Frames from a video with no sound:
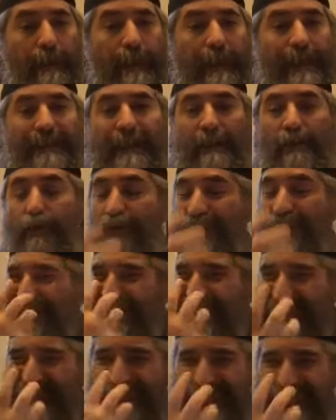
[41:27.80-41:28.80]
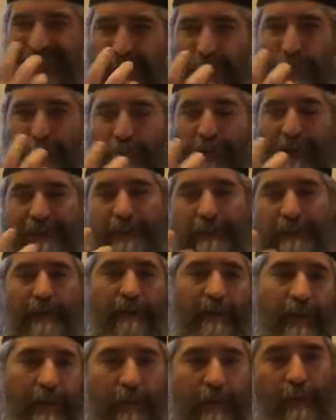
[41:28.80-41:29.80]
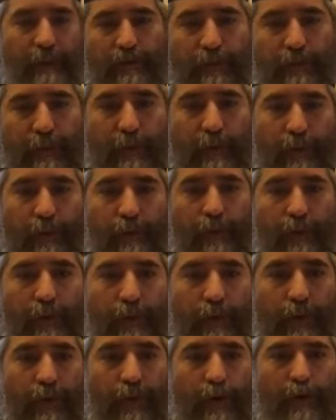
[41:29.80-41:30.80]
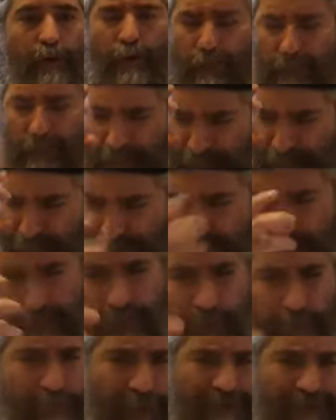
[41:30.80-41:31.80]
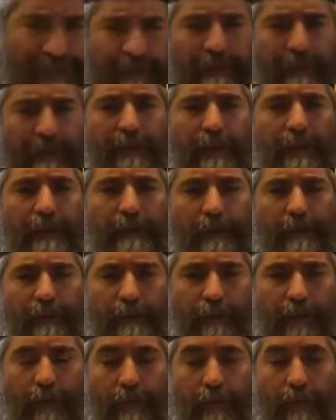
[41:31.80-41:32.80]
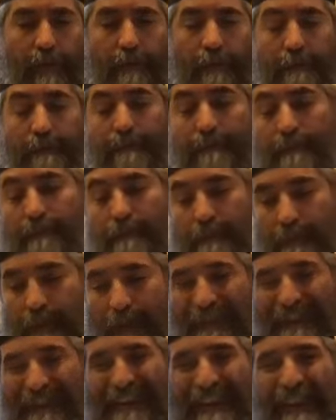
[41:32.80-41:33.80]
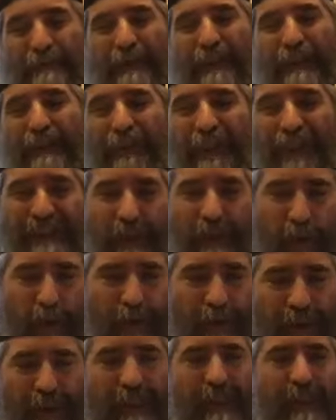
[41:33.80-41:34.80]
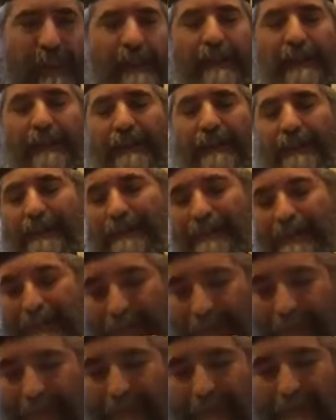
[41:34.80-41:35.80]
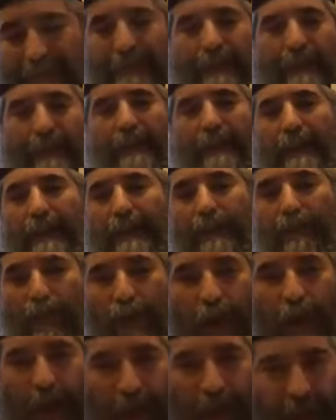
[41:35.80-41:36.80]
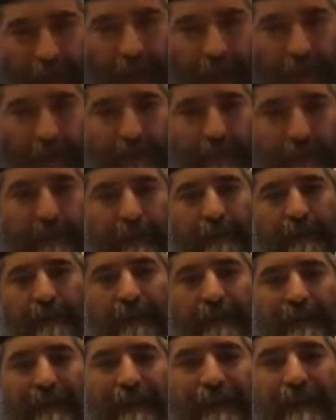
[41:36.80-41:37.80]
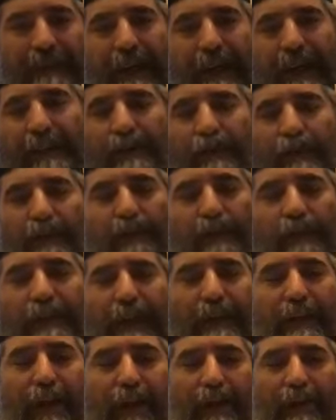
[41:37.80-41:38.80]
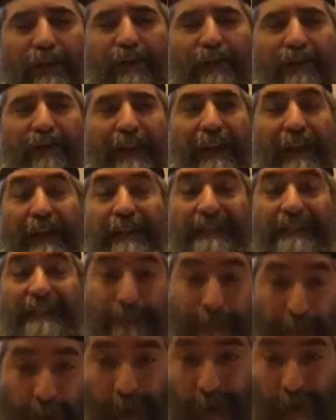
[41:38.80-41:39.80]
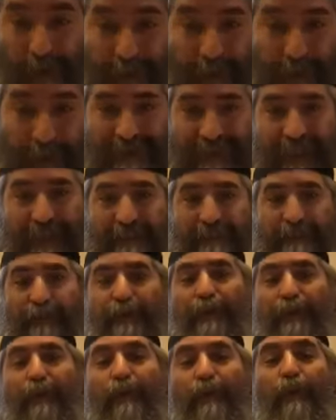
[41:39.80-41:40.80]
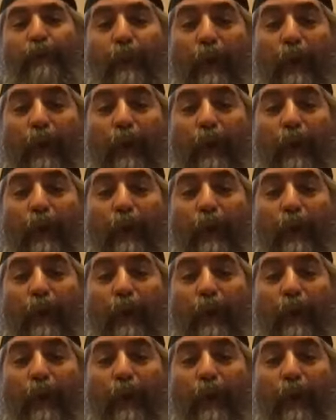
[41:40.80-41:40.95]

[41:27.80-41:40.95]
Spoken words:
And then you see the presence of HaKadosh Baruch Hu. You feel the presence of HaKadosh Baruch Hu. But if it's only in your heart and you cannot expose yourself, you don't